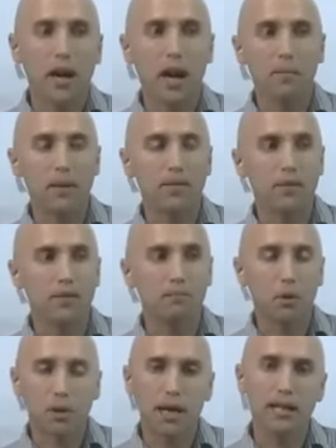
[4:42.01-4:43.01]
and if it's a
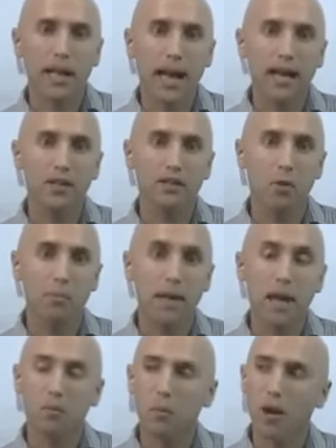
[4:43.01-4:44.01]
bullet in the head, so be it.